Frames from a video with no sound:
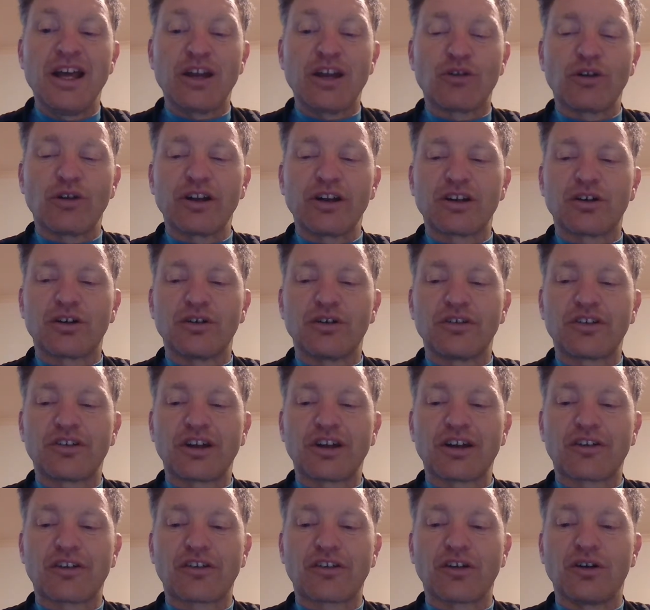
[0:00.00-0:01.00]
great
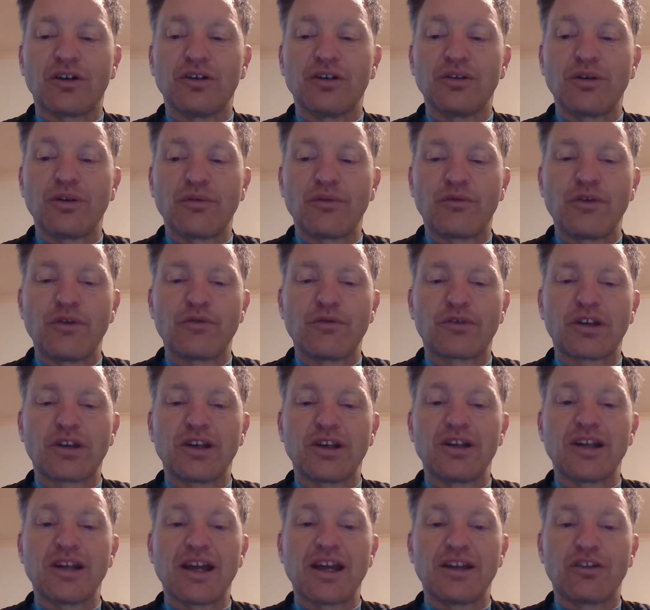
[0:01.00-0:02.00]
contacts on
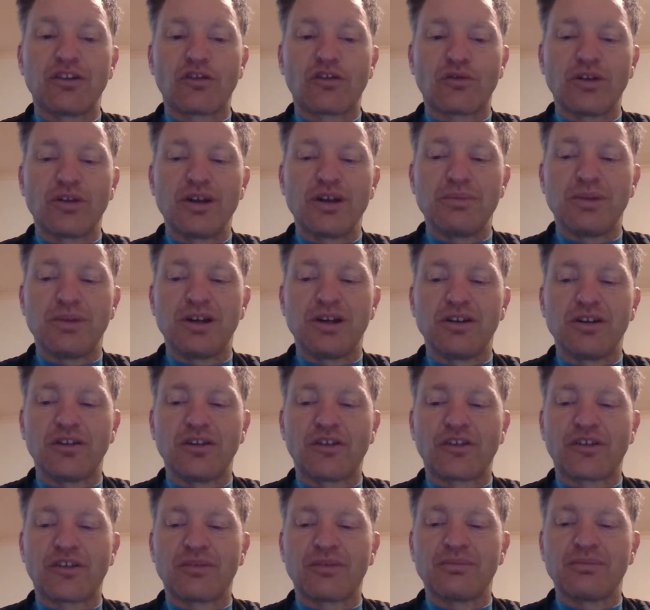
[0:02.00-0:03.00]
15 and 20
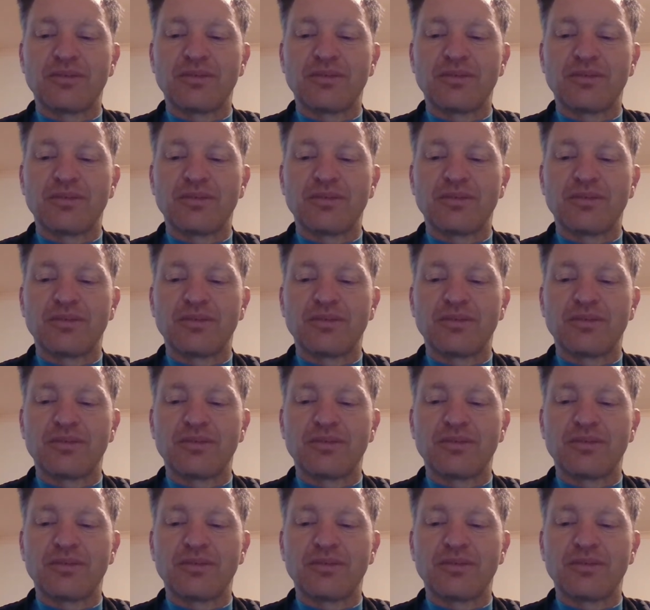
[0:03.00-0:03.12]
meters.